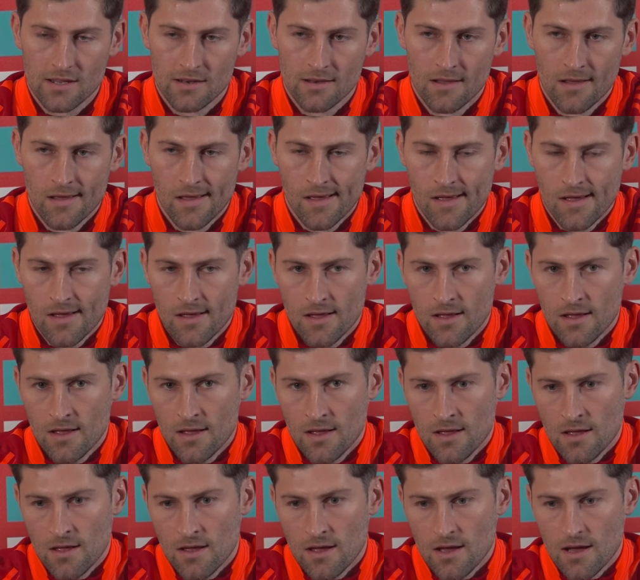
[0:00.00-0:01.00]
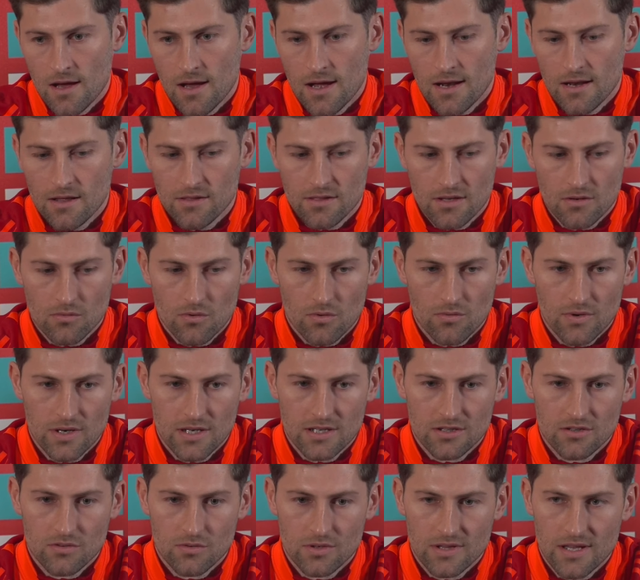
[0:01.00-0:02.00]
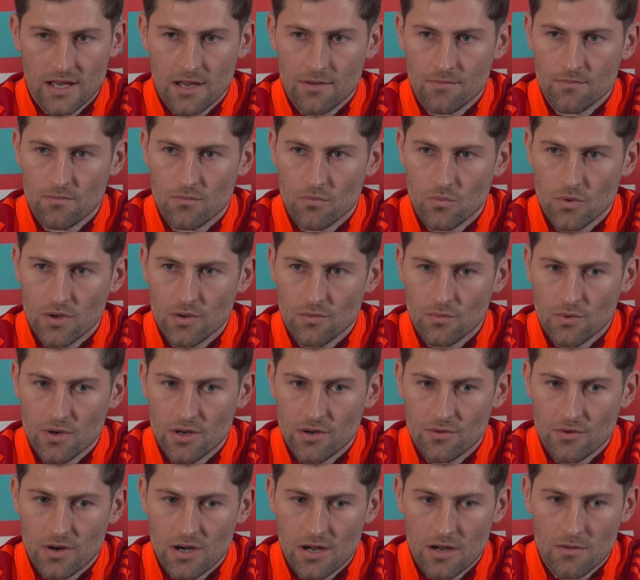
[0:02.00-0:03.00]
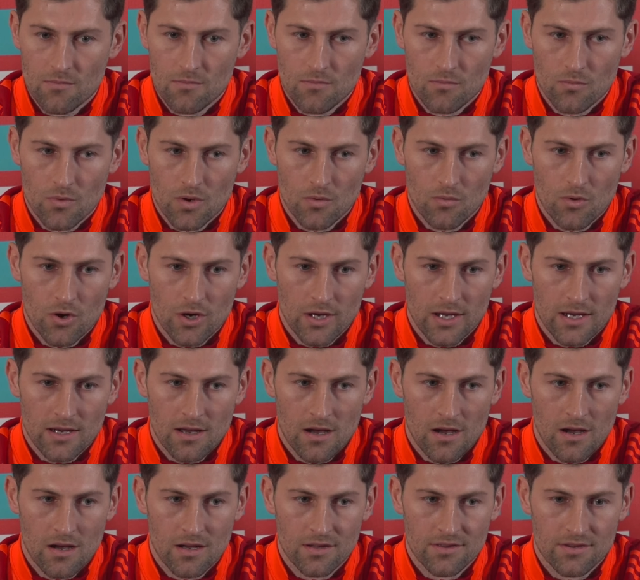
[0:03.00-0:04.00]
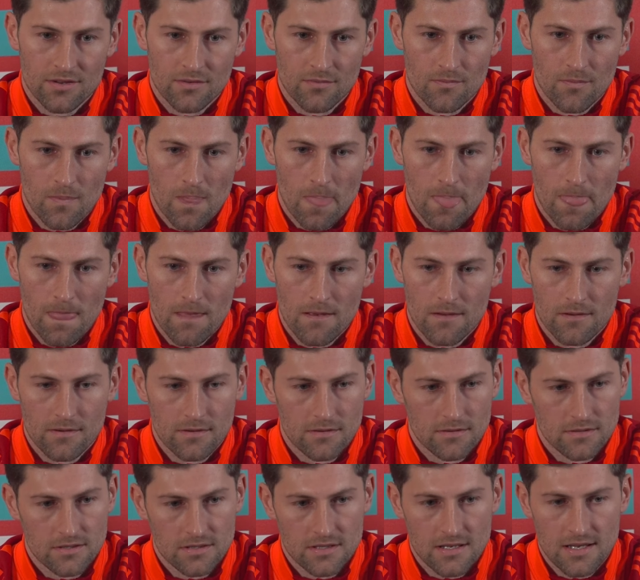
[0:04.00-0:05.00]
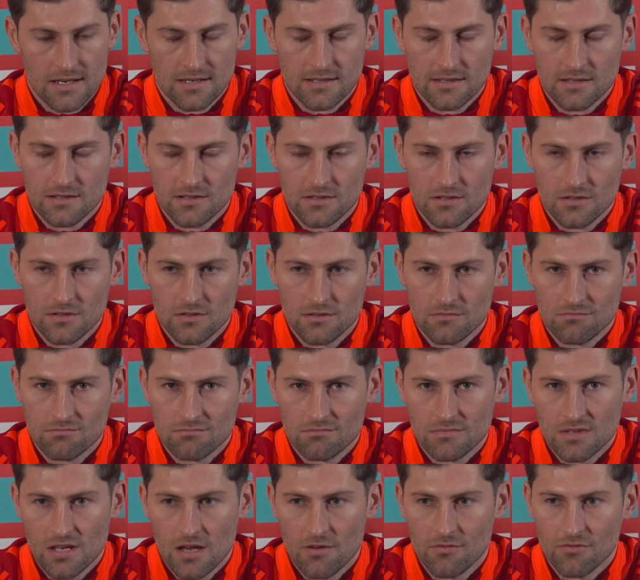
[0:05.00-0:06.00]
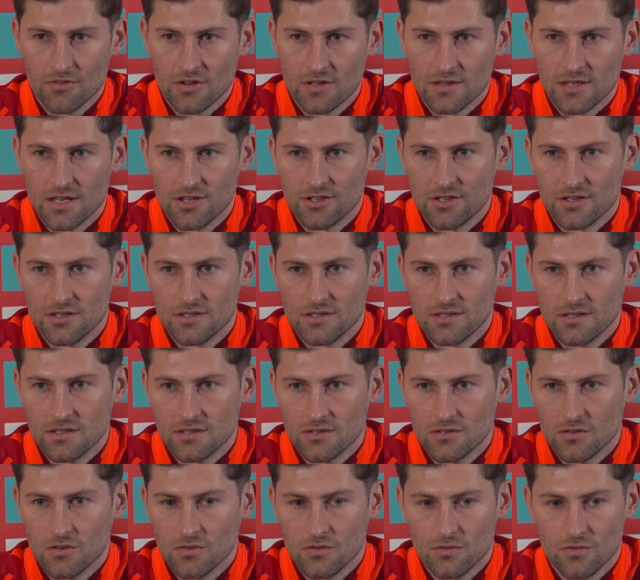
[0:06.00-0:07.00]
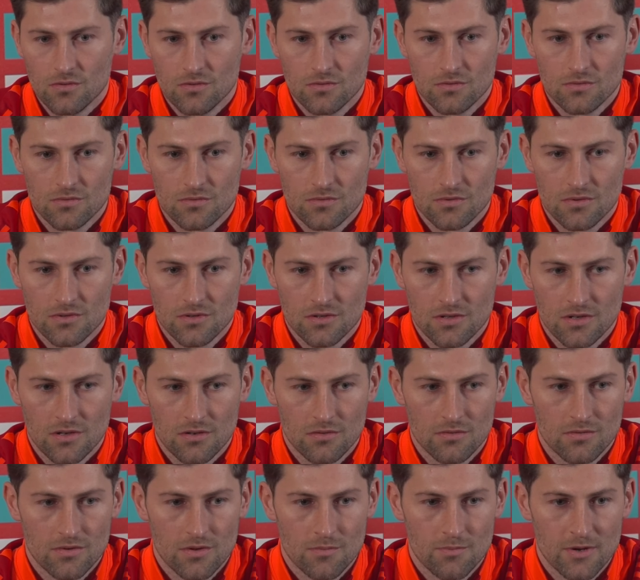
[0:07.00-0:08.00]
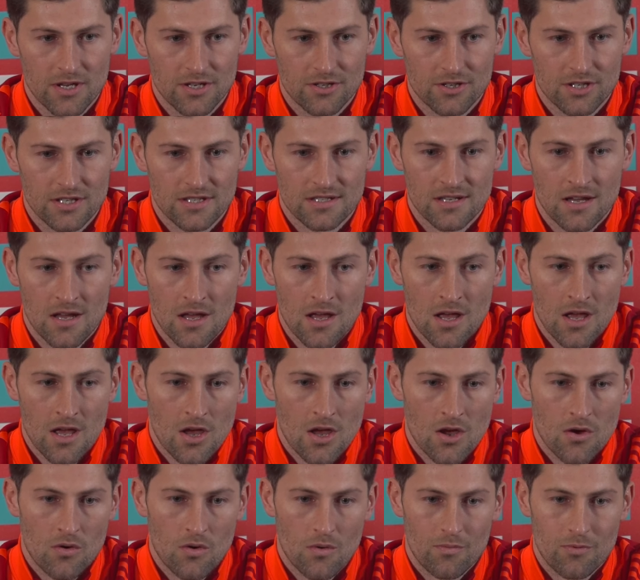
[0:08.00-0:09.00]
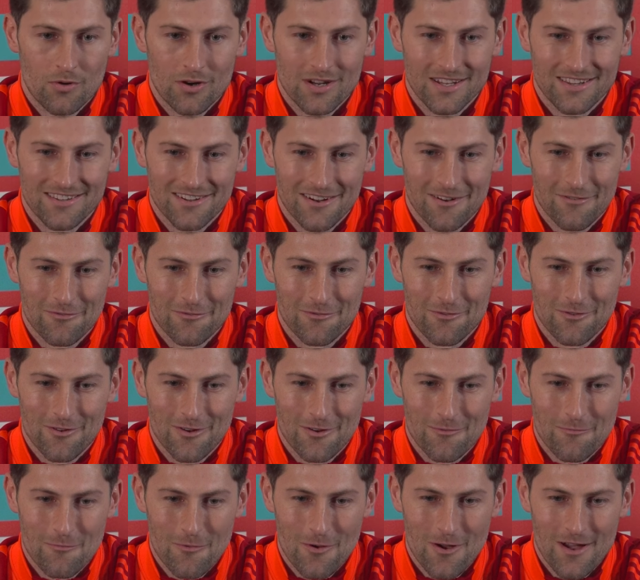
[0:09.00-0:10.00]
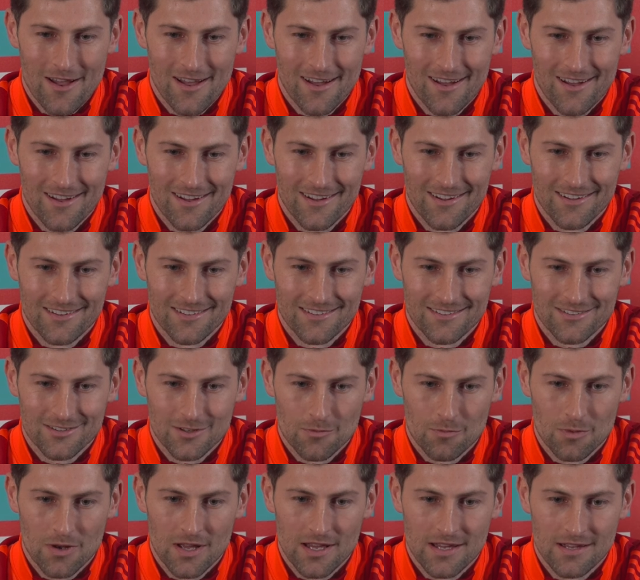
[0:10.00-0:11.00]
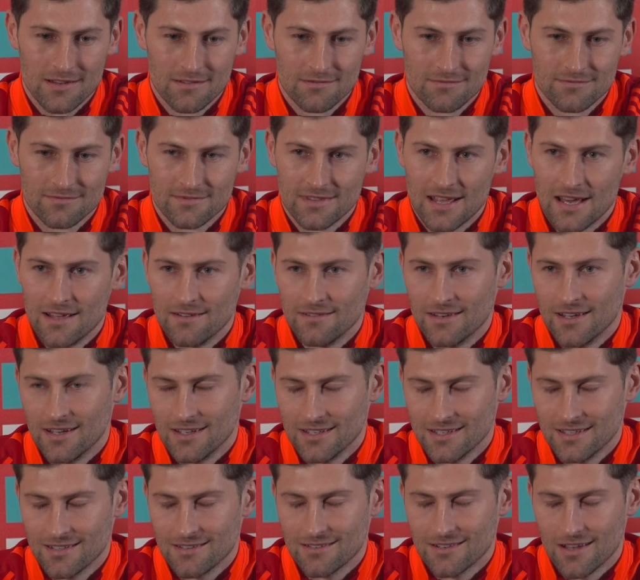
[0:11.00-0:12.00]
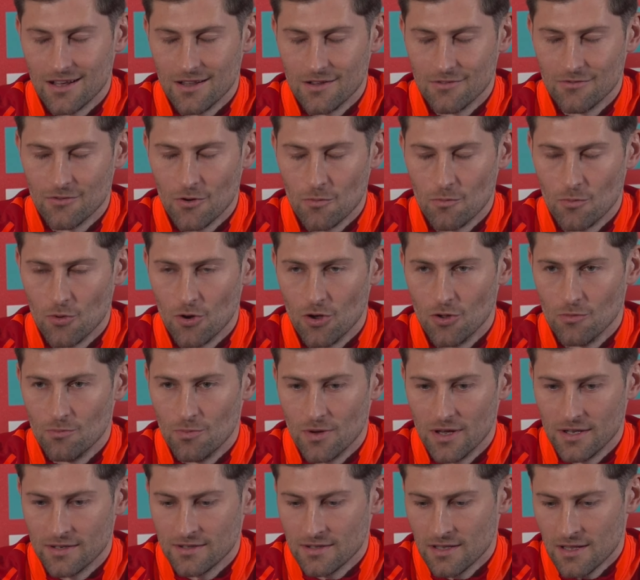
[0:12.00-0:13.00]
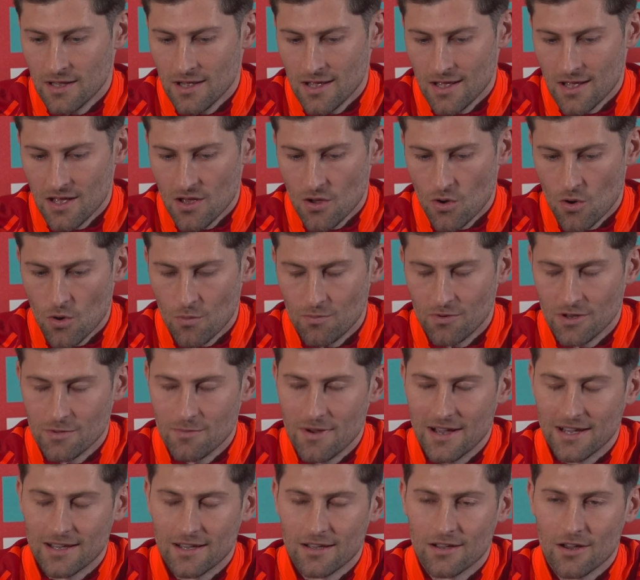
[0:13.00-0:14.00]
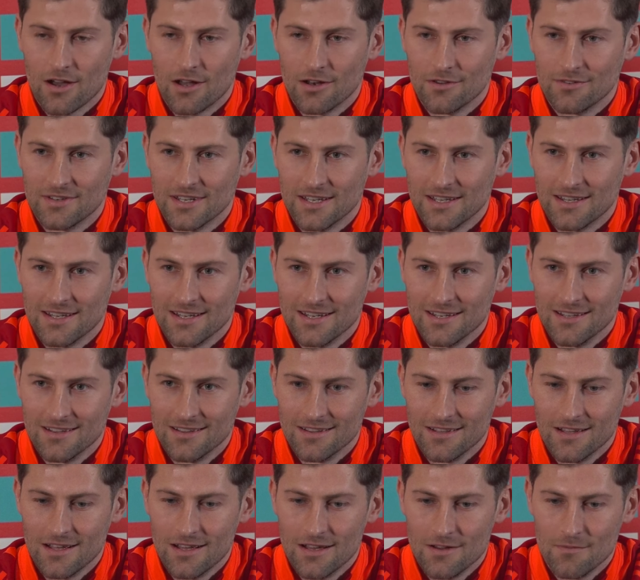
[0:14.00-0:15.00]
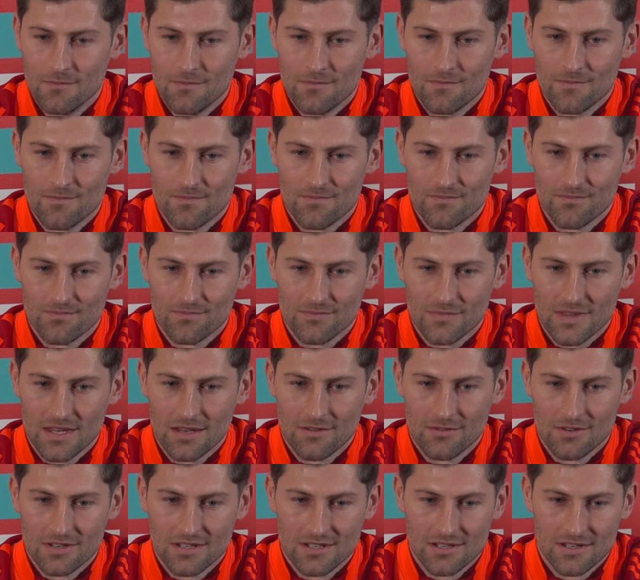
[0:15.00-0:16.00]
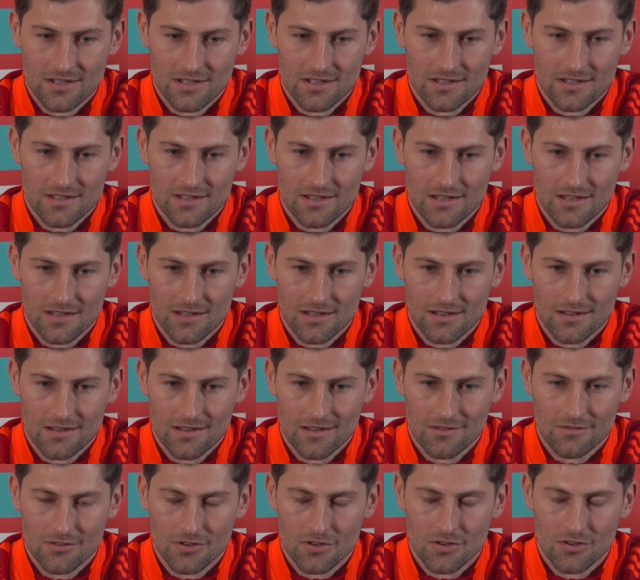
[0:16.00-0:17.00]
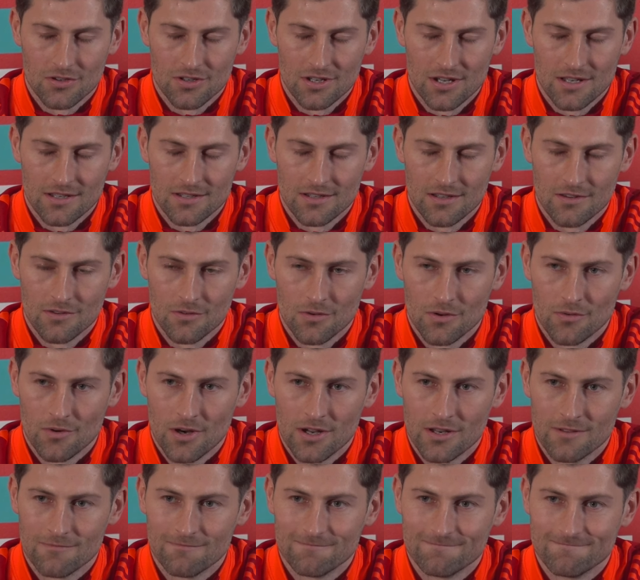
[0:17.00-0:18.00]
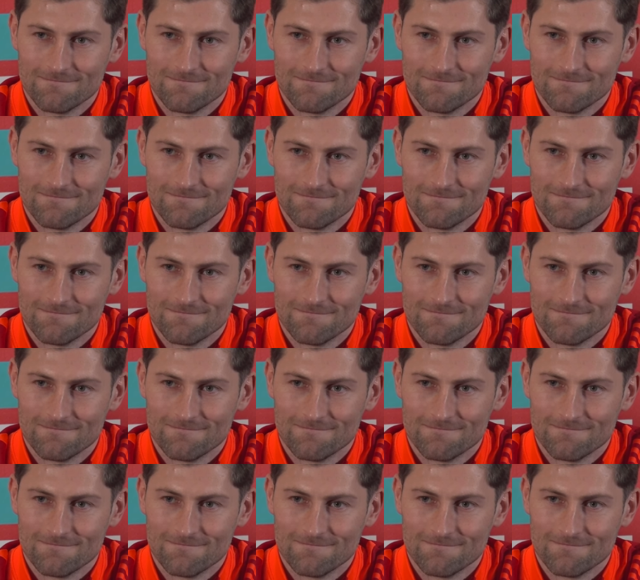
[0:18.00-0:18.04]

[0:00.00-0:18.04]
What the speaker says: And I think we're really doing that. We're working hard in tough conditions, and the pitches were pretty tough to play that nice style of football. But hopefully back at Cardiff City will give us a good chance to do it right.